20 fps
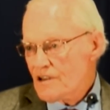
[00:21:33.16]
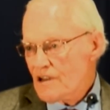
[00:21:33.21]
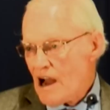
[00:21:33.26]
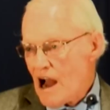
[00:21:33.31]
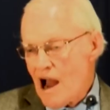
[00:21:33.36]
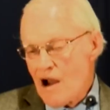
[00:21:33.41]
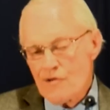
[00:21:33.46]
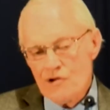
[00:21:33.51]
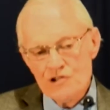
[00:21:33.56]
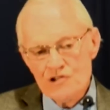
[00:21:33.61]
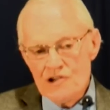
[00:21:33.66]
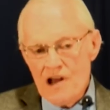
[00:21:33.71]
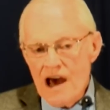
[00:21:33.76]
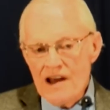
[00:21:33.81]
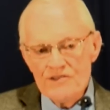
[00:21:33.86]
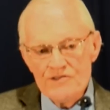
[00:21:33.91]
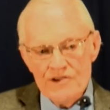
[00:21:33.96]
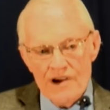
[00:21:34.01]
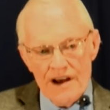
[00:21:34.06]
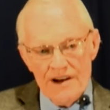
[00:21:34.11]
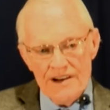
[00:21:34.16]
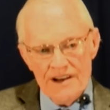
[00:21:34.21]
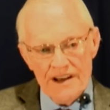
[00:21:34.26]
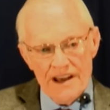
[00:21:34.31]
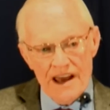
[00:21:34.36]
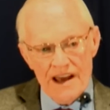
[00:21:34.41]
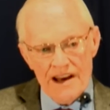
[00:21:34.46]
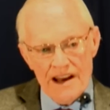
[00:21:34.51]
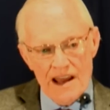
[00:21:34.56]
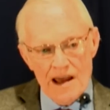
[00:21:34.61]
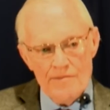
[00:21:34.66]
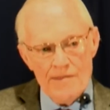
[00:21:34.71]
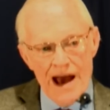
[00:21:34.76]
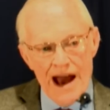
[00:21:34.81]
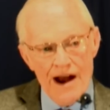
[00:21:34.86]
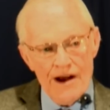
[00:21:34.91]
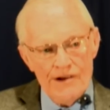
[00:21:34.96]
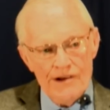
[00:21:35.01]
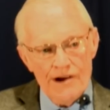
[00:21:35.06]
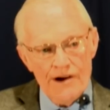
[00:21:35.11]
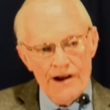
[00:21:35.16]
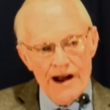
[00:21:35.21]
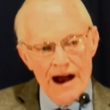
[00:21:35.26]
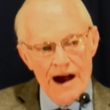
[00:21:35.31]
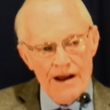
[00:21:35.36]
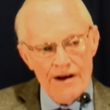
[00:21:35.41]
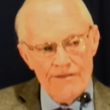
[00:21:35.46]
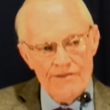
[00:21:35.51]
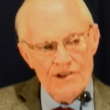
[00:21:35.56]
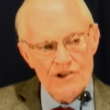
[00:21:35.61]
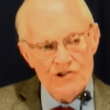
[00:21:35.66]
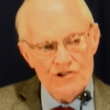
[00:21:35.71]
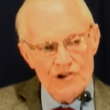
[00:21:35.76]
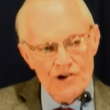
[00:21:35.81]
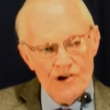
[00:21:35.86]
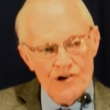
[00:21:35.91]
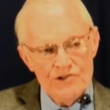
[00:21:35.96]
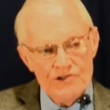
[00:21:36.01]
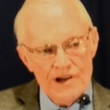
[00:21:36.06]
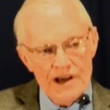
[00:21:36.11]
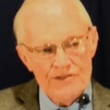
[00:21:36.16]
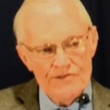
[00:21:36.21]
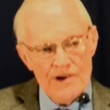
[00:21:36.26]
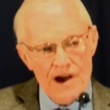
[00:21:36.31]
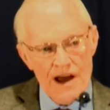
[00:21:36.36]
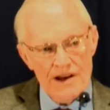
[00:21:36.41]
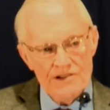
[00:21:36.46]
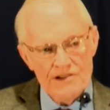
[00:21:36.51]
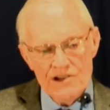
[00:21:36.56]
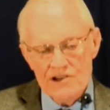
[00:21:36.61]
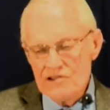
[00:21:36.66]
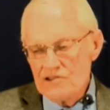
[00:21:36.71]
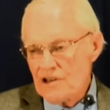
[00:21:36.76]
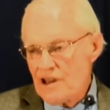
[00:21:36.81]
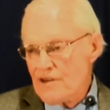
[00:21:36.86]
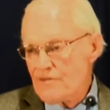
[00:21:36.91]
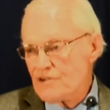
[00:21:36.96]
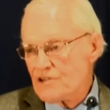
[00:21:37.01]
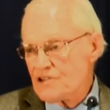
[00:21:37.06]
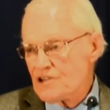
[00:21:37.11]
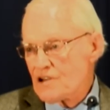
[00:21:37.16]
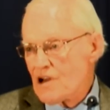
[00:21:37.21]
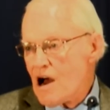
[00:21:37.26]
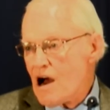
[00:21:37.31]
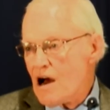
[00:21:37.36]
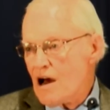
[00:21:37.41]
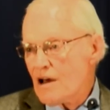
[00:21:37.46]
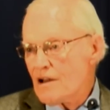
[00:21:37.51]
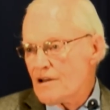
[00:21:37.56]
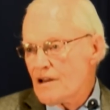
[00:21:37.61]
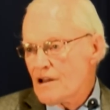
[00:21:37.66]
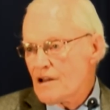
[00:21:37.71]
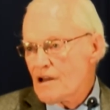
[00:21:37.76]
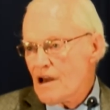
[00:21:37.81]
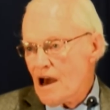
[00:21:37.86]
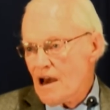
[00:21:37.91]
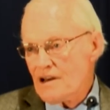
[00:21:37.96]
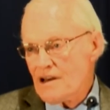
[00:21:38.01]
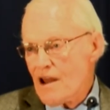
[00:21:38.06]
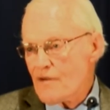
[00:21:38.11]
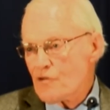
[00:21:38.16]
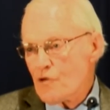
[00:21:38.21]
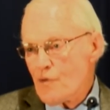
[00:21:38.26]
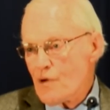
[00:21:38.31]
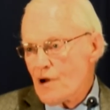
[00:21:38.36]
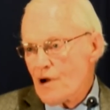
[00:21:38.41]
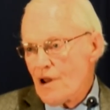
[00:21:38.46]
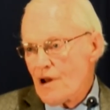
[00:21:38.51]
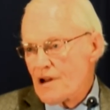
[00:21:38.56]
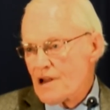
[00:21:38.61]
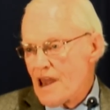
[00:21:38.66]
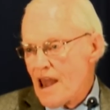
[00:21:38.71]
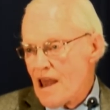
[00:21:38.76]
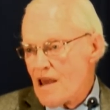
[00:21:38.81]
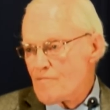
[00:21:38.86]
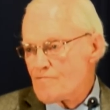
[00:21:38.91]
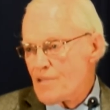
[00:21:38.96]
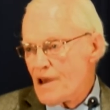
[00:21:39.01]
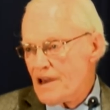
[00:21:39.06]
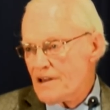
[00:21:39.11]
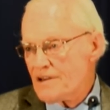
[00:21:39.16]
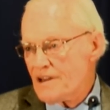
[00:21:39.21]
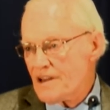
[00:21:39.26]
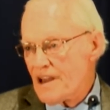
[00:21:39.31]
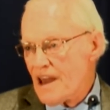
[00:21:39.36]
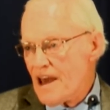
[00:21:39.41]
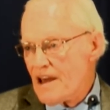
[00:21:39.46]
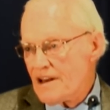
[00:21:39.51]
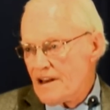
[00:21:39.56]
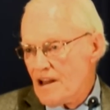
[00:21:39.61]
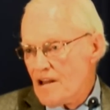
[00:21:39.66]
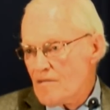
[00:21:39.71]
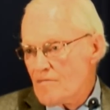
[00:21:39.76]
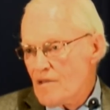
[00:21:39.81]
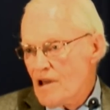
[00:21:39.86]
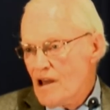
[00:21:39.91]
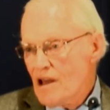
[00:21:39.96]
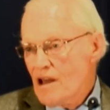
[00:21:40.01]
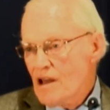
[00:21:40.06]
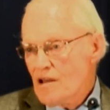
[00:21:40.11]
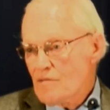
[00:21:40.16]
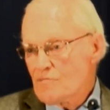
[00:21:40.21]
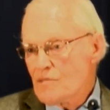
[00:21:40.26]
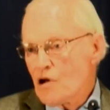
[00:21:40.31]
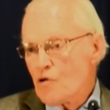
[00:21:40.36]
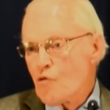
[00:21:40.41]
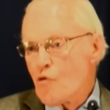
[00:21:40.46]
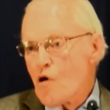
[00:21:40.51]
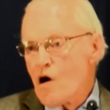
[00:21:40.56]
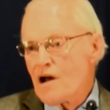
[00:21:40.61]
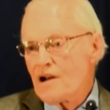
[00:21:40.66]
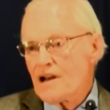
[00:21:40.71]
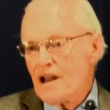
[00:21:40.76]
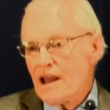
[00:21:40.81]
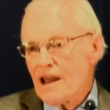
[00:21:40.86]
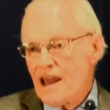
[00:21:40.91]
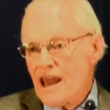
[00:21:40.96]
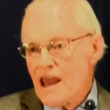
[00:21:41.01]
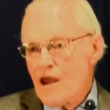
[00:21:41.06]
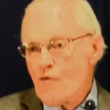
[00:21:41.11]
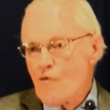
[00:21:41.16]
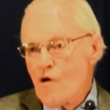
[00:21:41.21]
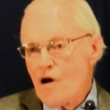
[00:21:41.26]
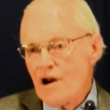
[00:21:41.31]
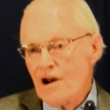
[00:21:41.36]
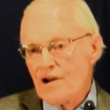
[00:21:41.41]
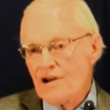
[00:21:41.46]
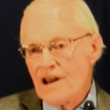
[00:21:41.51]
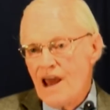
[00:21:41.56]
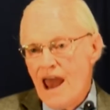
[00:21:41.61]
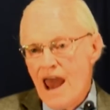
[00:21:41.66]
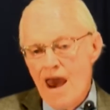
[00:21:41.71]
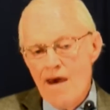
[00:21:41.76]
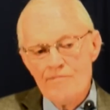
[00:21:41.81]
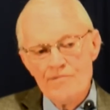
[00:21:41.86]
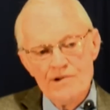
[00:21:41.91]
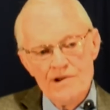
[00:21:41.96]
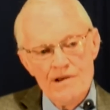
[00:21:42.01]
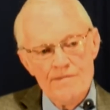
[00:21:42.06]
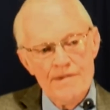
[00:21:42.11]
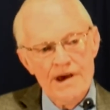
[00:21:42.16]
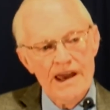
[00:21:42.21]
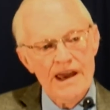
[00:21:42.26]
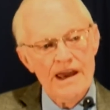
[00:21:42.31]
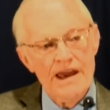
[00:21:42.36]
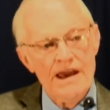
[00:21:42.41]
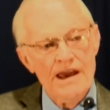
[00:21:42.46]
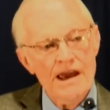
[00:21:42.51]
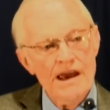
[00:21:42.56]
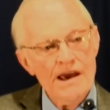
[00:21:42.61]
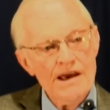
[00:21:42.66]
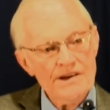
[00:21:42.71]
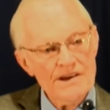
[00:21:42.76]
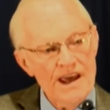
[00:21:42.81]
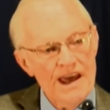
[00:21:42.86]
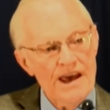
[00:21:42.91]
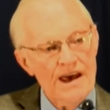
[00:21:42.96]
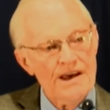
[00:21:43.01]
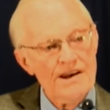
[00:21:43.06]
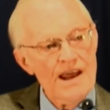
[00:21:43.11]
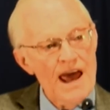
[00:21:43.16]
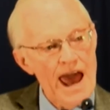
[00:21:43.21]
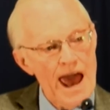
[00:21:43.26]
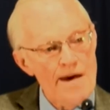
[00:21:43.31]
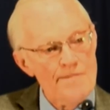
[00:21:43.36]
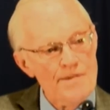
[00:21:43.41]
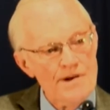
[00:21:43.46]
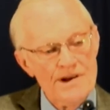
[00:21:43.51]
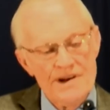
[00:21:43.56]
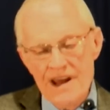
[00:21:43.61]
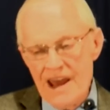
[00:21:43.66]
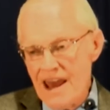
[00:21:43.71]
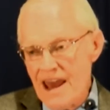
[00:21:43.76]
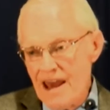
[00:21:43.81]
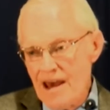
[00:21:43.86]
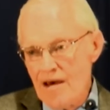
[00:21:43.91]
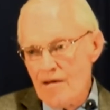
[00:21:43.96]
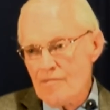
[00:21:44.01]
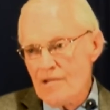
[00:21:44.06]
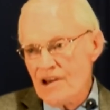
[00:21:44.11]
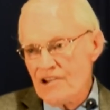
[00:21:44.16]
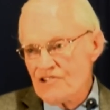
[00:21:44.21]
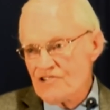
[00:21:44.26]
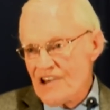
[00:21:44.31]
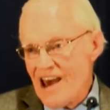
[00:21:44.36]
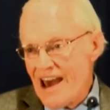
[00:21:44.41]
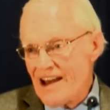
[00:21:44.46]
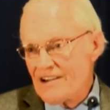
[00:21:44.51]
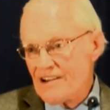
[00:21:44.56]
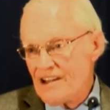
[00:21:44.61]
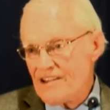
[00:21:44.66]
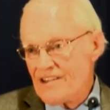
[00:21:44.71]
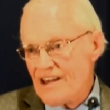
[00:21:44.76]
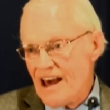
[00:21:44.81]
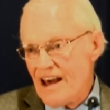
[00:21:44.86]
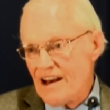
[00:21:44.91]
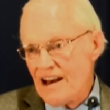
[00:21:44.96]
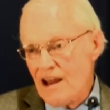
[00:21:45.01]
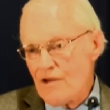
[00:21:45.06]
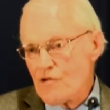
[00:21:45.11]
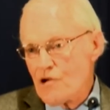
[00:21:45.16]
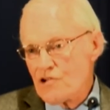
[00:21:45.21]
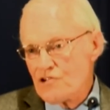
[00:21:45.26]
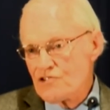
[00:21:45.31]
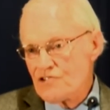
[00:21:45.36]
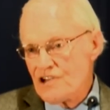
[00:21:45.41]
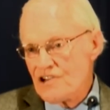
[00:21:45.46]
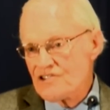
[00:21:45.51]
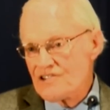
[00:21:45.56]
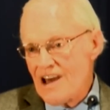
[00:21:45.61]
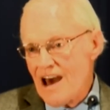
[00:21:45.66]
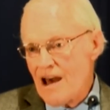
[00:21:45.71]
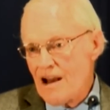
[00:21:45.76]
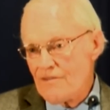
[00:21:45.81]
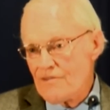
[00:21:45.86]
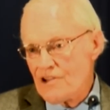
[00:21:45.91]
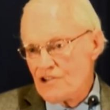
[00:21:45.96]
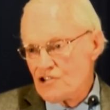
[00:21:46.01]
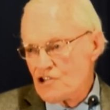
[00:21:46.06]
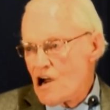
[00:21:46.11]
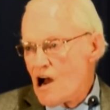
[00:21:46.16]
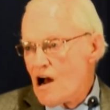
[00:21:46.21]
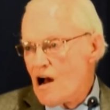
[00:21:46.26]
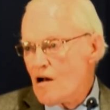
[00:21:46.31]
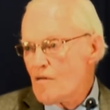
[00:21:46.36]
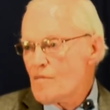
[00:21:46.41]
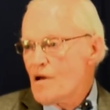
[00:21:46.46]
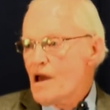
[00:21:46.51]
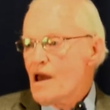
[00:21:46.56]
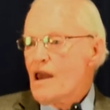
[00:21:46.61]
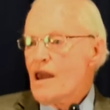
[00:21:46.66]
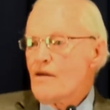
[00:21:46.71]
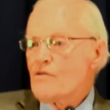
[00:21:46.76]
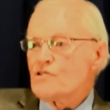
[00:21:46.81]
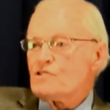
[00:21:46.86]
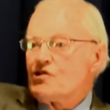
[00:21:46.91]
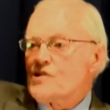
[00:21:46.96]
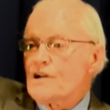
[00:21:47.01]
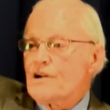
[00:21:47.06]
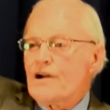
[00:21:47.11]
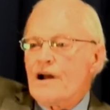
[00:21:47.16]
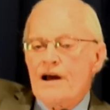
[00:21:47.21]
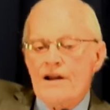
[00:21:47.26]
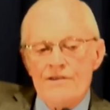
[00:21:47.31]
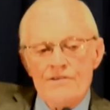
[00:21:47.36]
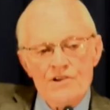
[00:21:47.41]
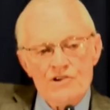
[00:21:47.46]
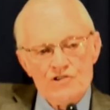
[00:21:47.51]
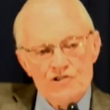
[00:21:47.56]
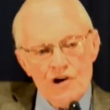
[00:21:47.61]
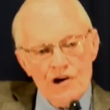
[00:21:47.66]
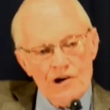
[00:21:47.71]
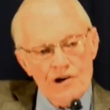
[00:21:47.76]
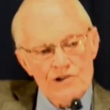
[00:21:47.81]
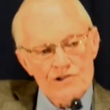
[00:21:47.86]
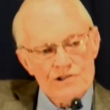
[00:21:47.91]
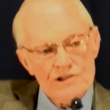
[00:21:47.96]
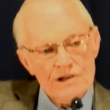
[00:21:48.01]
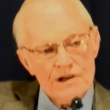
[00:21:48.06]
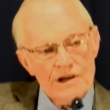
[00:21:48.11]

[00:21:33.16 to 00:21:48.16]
I was not trying to get him out clear out of the church. I tried to just leave it to God. I never went on a campaign to get him. But what he wanted to happen to me did happen to him. Exactly that. He wasn't just out of the job, he was clear out of the church.